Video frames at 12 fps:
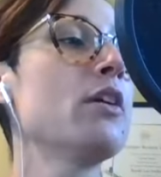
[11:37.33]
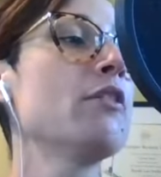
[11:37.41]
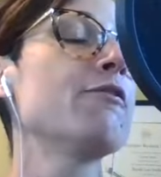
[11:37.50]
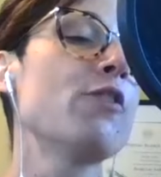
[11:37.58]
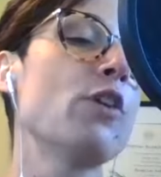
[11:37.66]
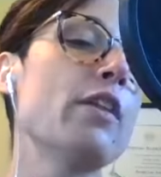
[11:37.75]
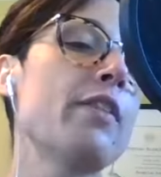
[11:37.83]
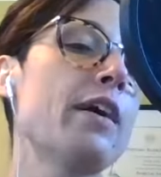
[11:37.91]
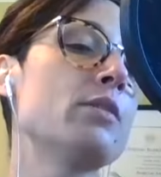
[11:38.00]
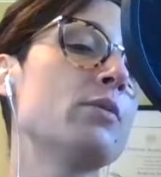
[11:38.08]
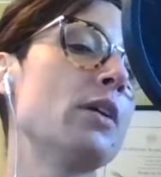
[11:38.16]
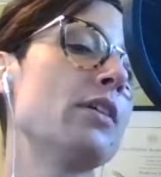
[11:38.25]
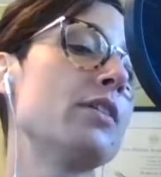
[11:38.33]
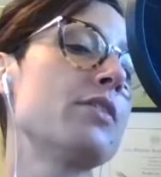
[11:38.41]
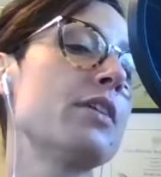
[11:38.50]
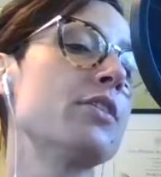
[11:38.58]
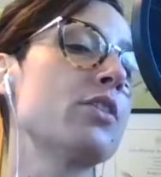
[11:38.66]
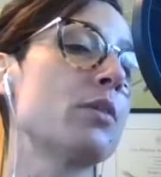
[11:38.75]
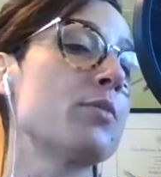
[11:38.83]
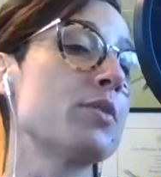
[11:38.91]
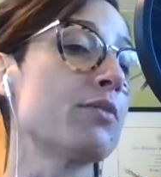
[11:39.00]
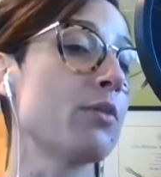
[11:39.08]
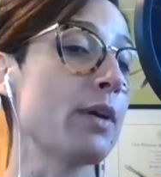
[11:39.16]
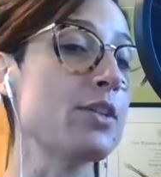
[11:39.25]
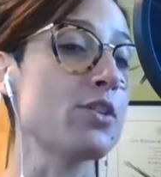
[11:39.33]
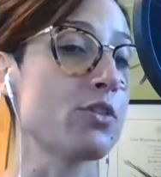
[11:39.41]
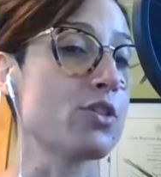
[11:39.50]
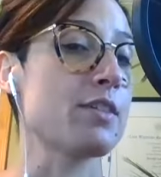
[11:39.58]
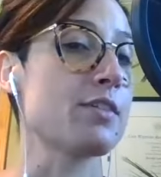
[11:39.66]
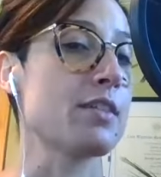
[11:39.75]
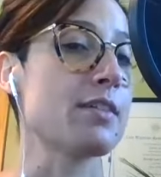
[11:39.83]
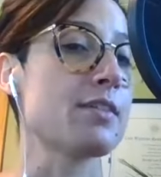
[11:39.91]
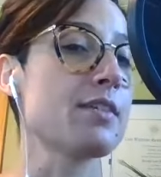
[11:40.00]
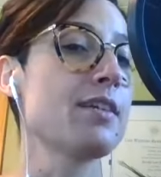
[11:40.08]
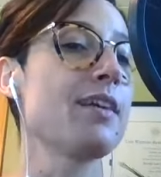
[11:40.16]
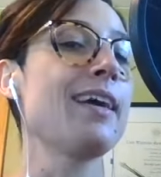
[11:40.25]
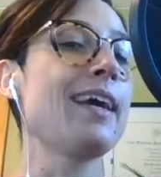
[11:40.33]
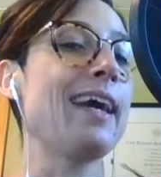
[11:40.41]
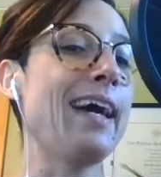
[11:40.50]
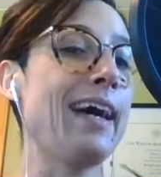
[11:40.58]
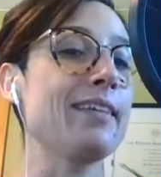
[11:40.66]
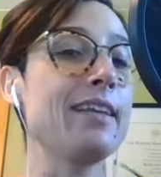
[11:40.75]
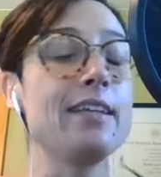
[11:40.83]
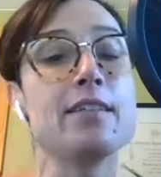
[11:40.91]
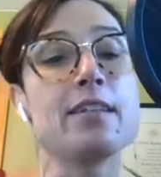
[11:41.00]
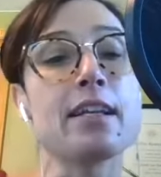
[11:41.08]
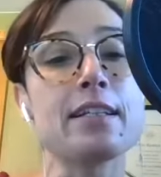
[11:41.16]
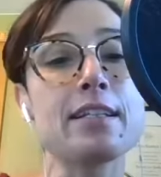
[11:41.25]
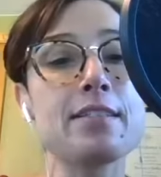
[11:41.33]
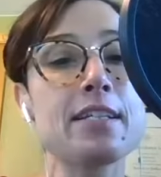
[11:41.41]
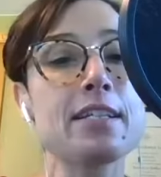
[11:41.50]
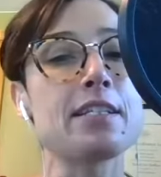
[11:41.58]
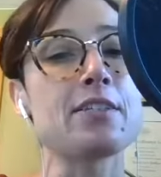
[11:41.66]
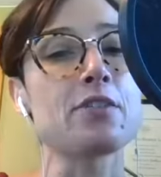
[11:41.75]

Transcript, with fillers: fraught that was in terms of racial justice at in the 1960s.